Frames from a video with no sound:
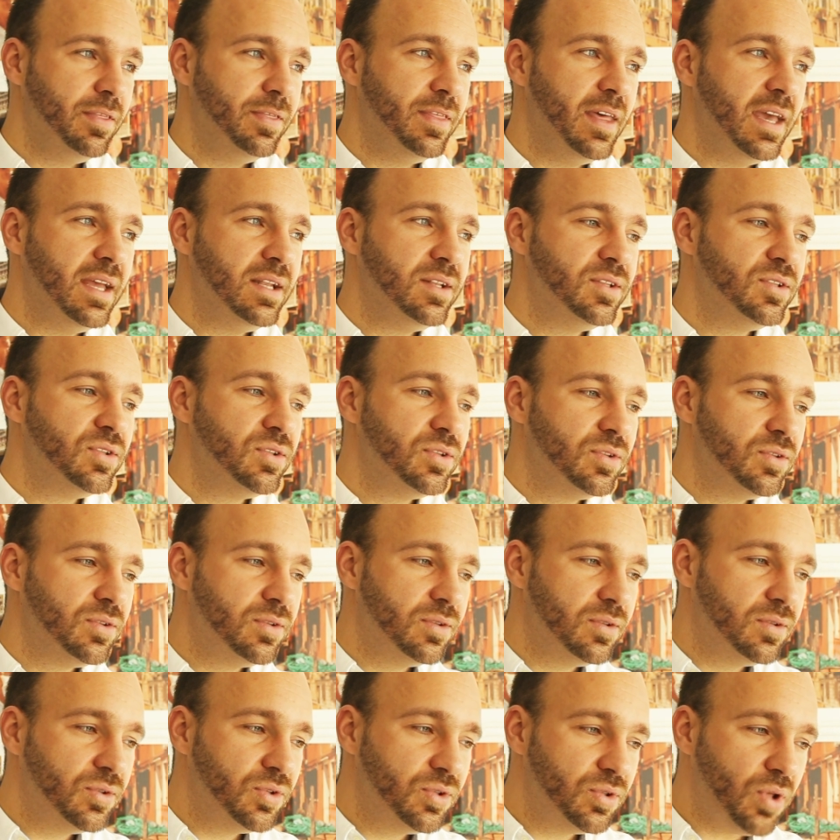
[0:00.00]
They
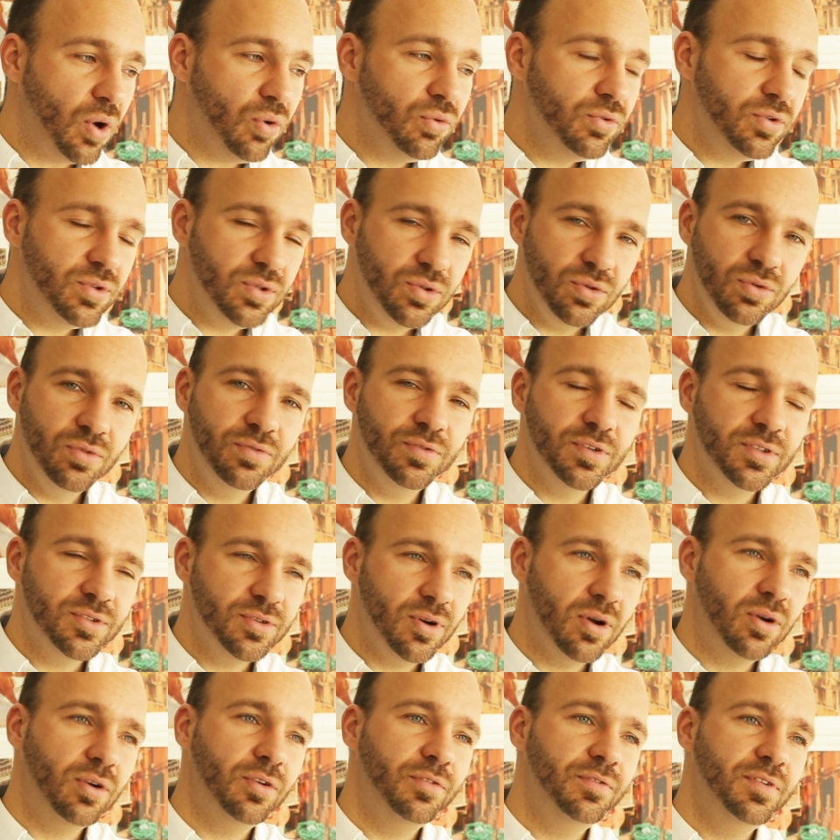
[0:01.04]
don't do
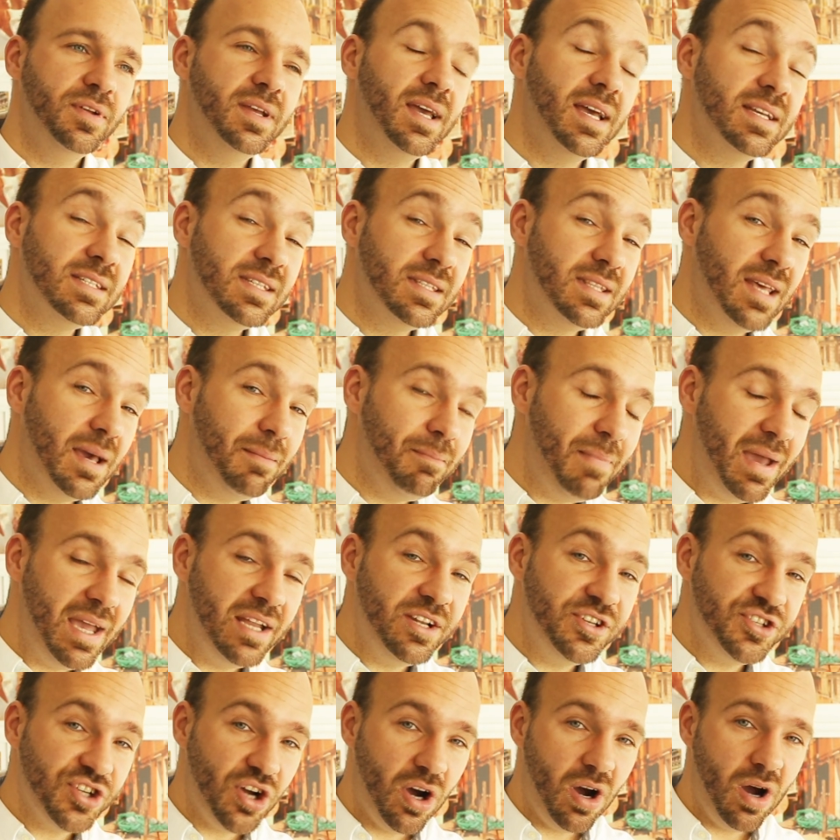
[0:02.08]
photography as their
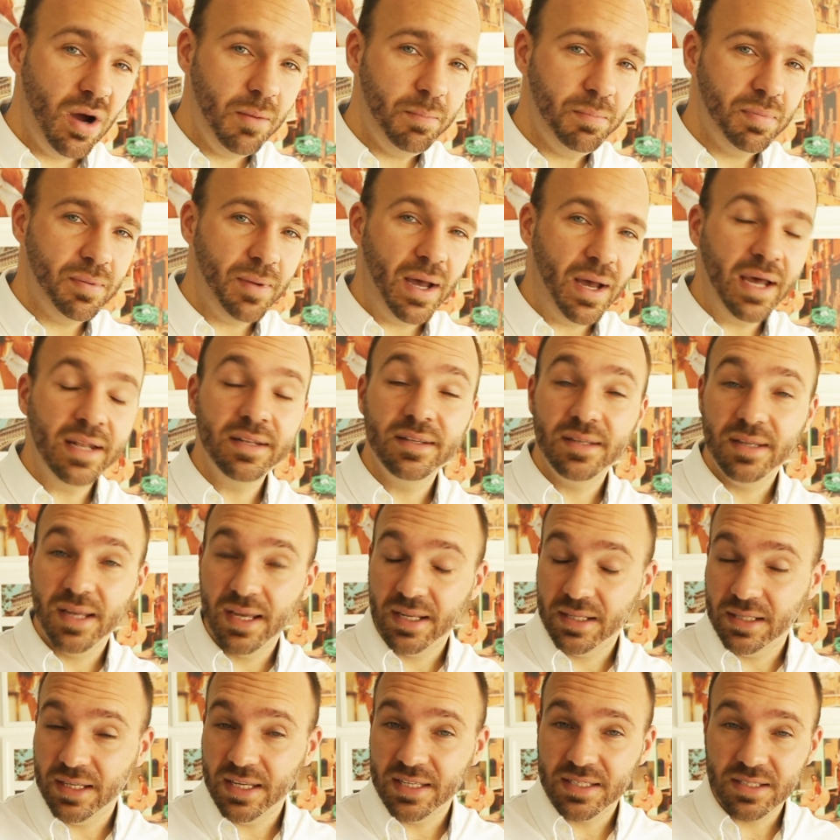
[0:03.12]
main job,
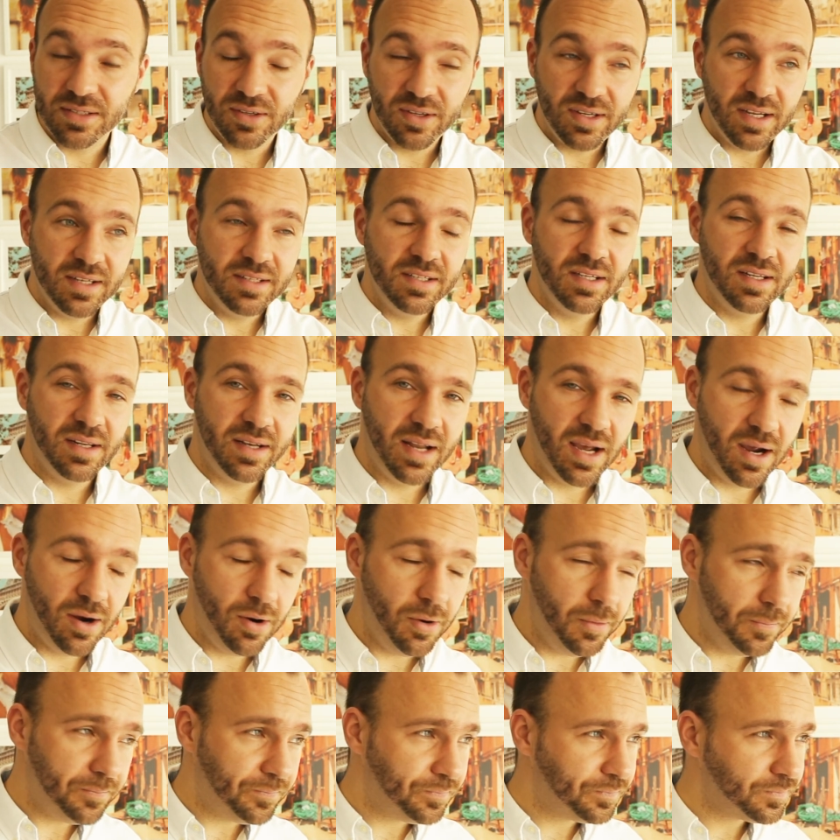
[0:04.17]
at least not until
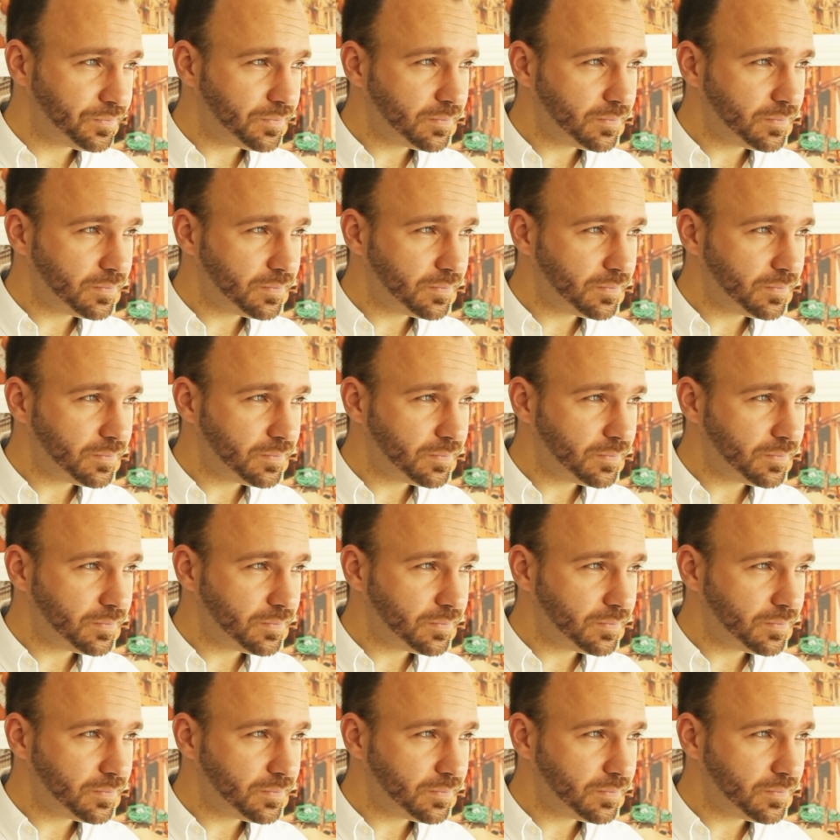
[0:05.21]
now